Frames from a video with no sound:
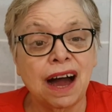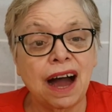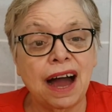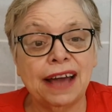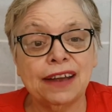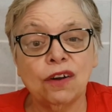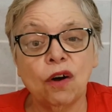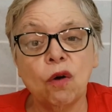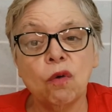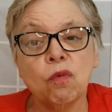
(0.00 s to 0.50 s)

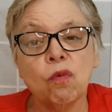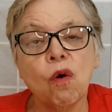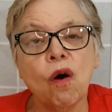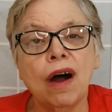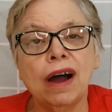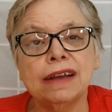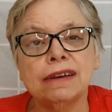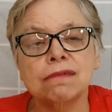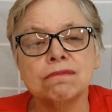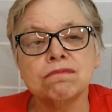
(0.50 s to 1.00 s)
I don't
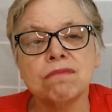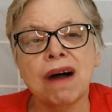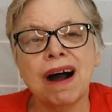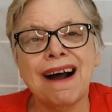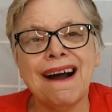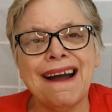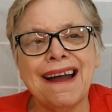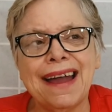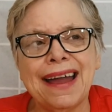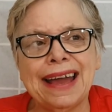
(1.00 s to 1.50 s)
want
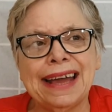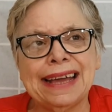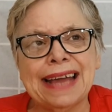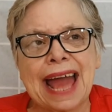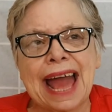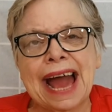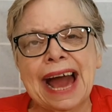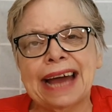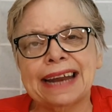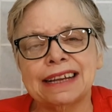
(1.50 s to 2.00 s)
my
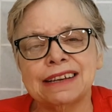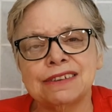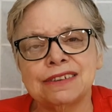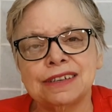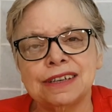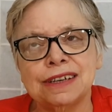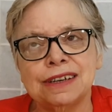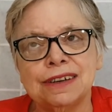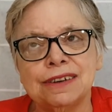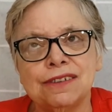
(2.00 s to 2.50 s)

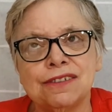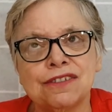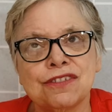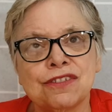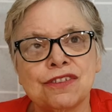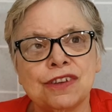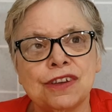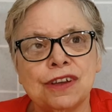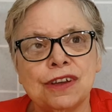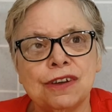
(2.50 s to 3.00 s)
attitudes
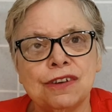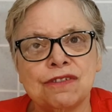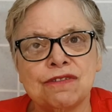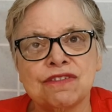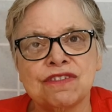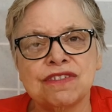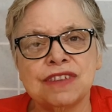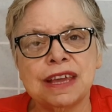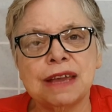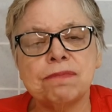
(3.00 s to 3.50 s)
to
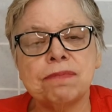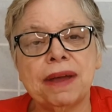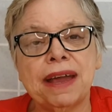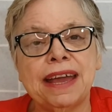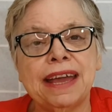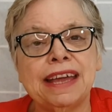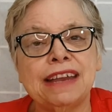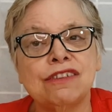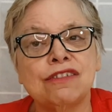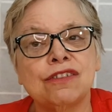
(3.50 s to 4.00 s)
seep
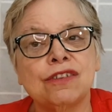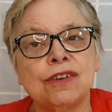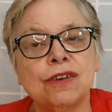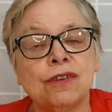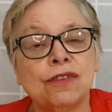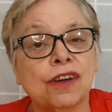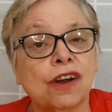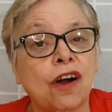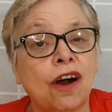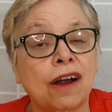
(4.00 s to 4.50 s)

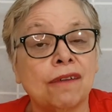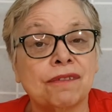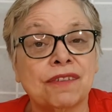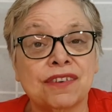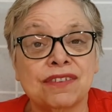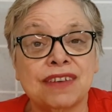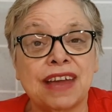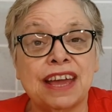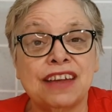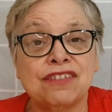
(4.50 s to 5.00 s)
into the
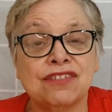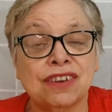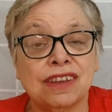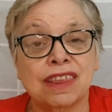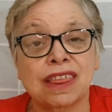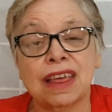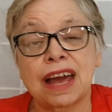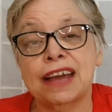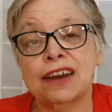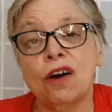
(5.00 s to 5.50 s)

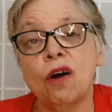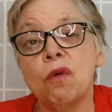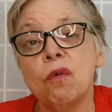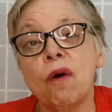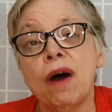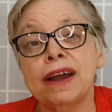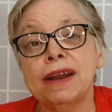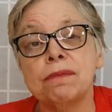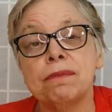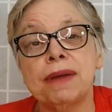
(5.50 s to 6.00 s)
conversations. I don't
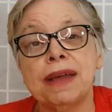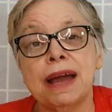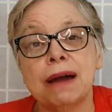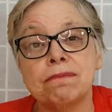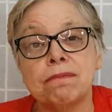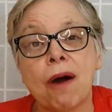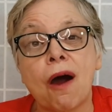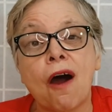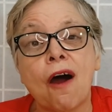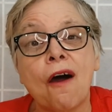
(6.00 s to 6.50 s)
want to be
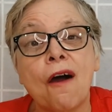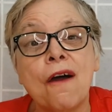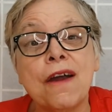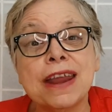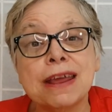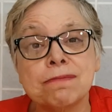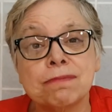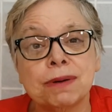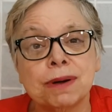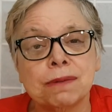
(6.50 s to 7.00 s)
a
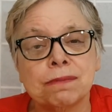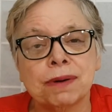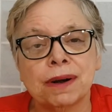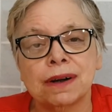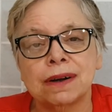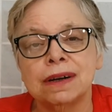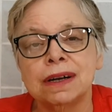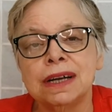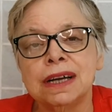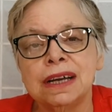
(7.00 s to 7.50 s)
party
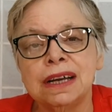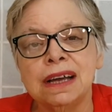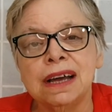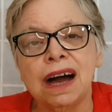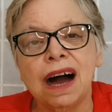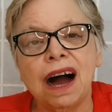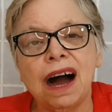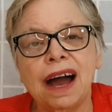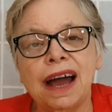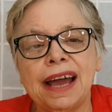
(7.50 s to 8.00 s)
pooper.
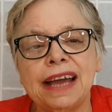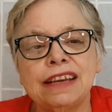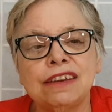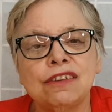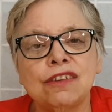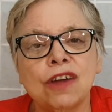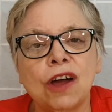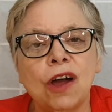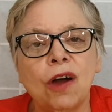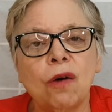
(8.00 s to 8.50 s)

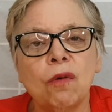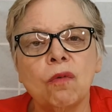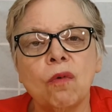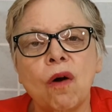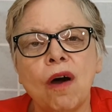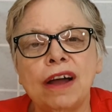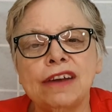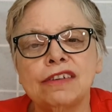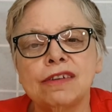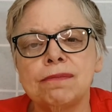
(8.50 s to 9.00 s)
I don't
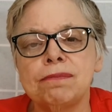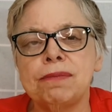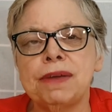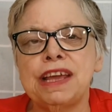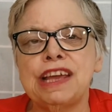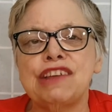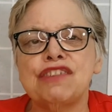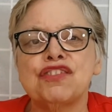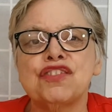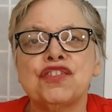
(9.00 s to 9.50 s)
want to
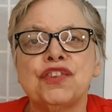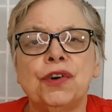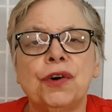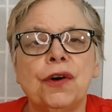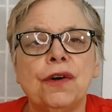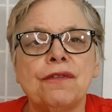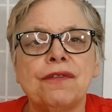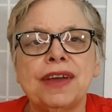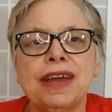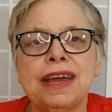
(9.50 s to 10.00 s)
be
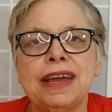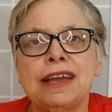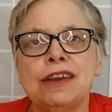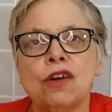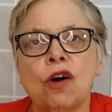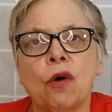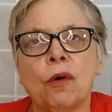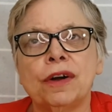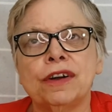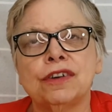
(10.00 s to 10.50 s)

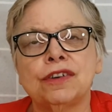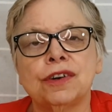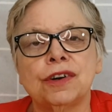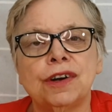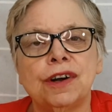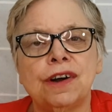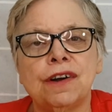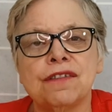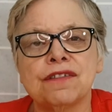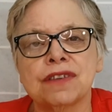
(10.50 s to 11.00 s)
serving hors
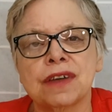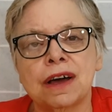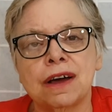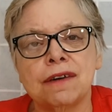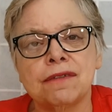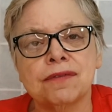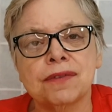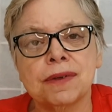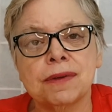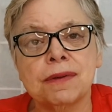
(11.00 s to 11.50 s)
d'oeuvres
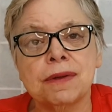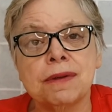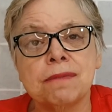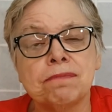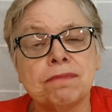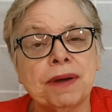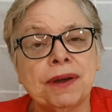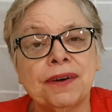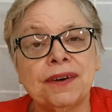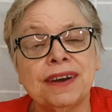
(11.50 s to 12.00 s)

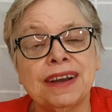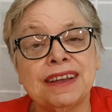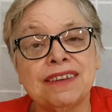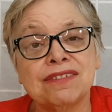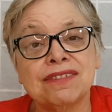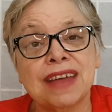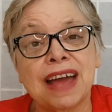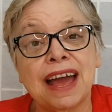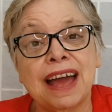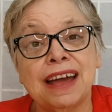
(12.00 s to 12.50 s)
of
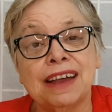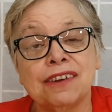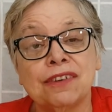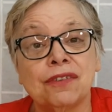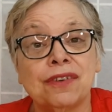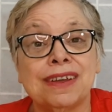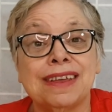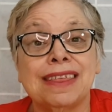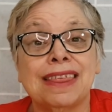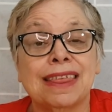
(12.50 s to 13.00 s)
bitterness and
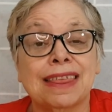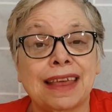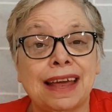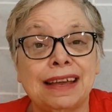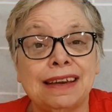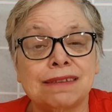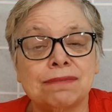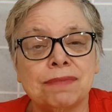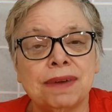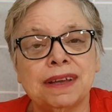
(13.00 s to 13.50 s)

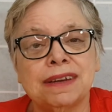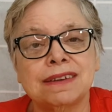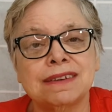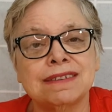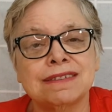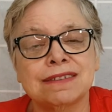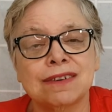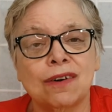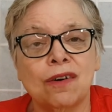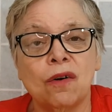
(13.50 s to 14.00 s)
resentment.
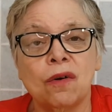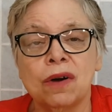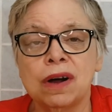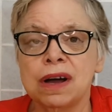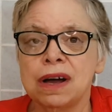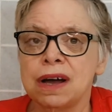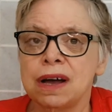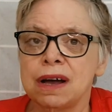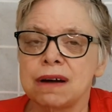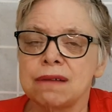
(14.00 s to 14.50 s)
And so
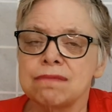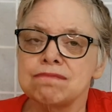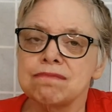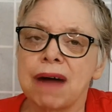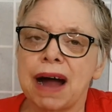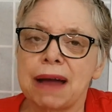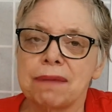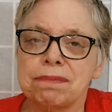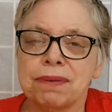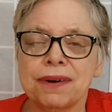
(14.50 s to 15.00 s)

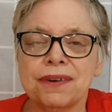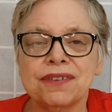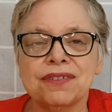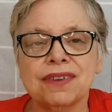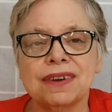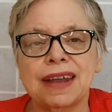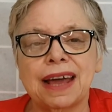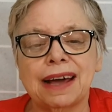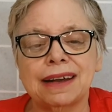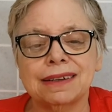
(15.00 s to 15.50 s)
my
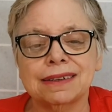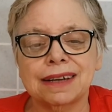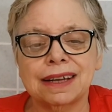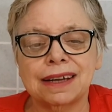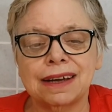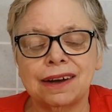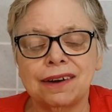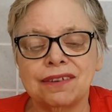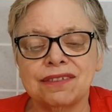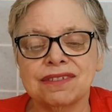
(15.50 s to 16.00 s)
personality
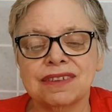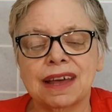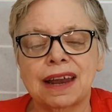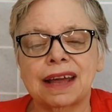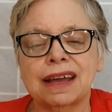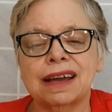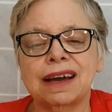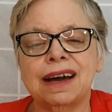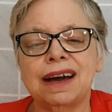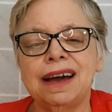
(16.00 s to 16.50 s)
goes that
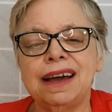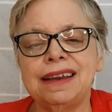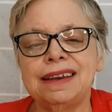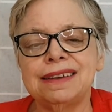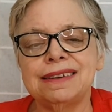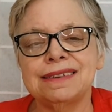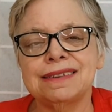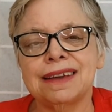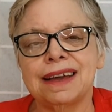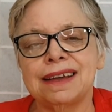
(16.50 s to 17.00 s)
I
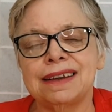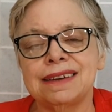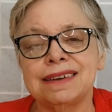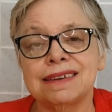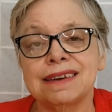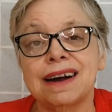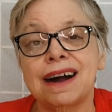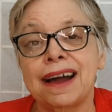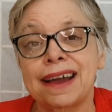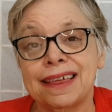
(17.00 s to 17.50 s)
kind of
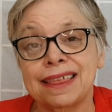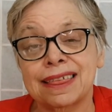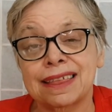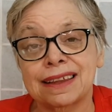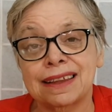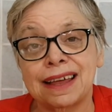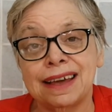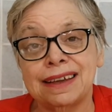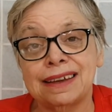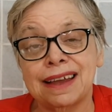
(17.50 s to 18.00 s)
tend to
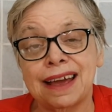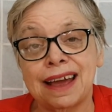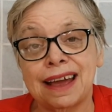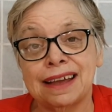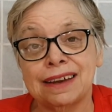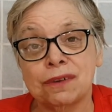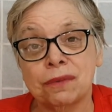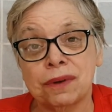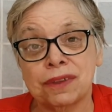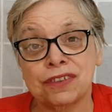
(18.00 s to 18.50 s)
isolate
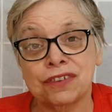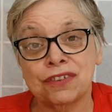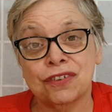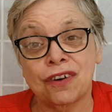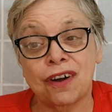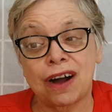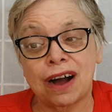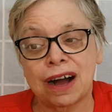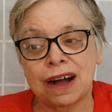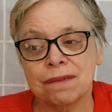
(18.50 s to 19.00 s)
and
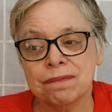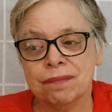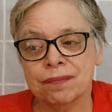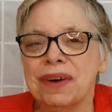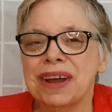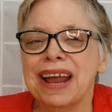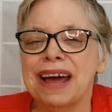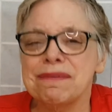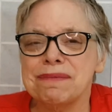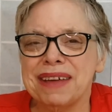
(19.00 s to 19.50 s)
withdraw.
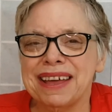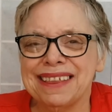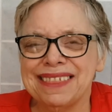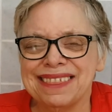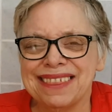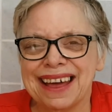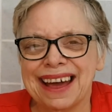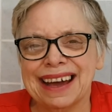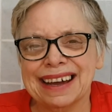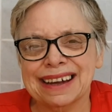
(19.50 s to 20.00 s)
When I'm
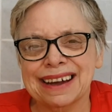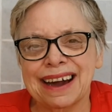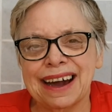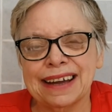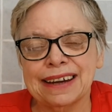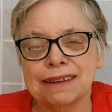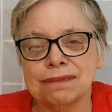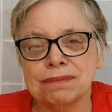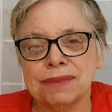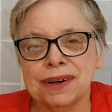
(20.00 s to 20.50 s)
in that
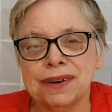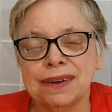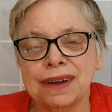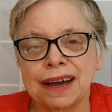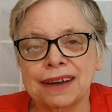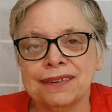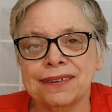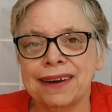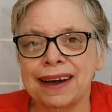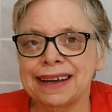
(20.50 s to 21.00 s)
kind of mood,
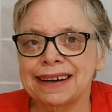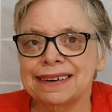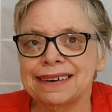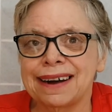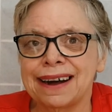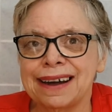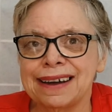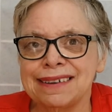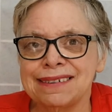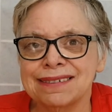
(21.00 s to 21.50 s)
I try
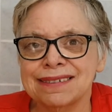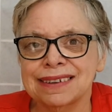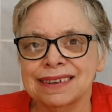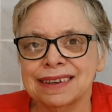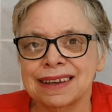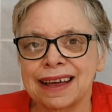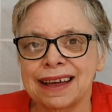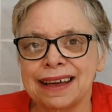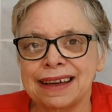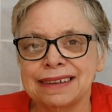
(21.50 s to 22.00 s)
to
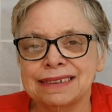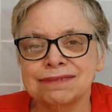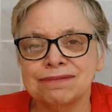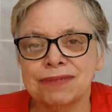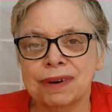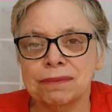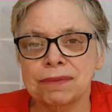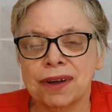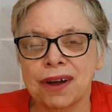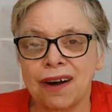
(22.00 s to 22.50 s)
isolate
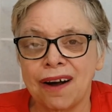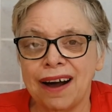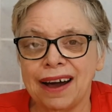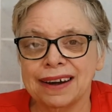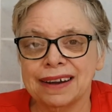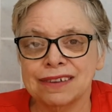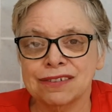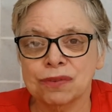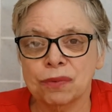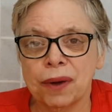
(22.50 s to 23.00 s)
from
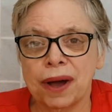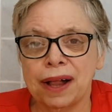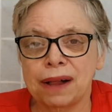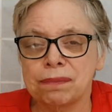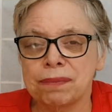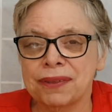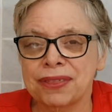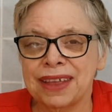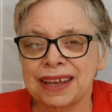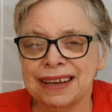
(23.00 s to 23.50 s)
God as
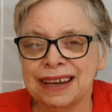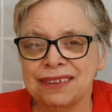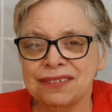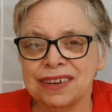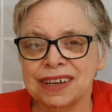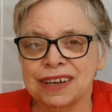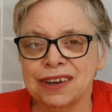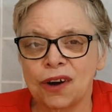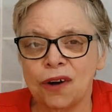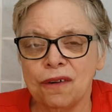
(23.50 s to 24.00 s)
well, but that
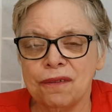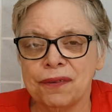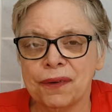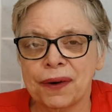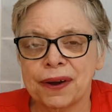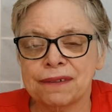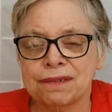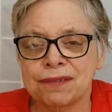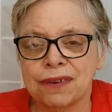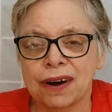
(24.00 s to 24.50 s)
doesn't go
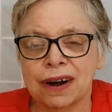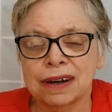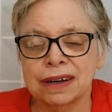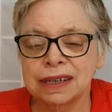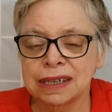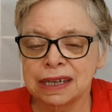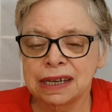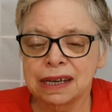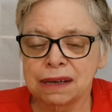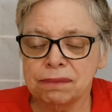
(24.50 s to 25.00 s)
very
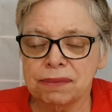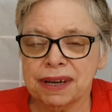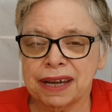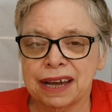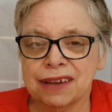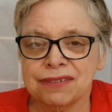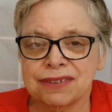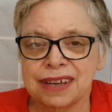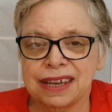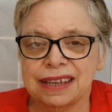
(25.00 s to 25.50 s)
far
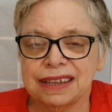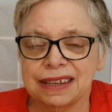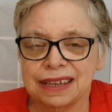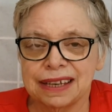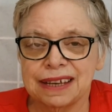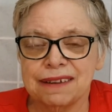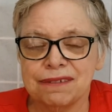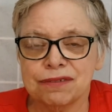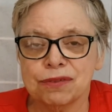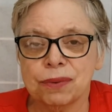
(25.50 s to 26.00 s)
because He
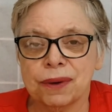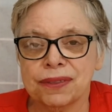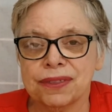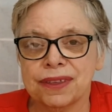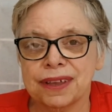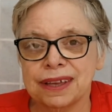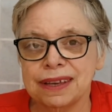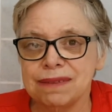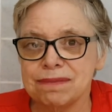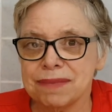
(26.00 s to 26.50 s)
lives
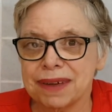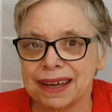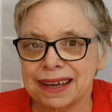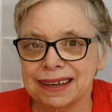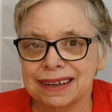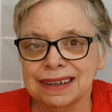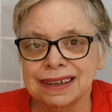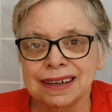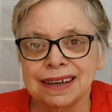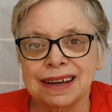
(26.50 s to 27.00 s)
within
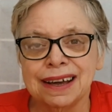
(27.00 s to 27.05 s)
me.